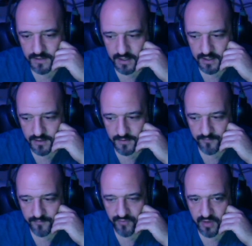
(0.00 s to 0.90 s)

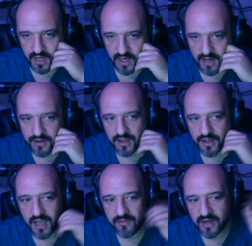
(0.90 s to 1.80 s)
another
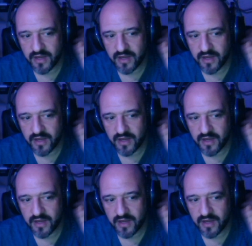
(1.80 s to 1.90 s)
game that I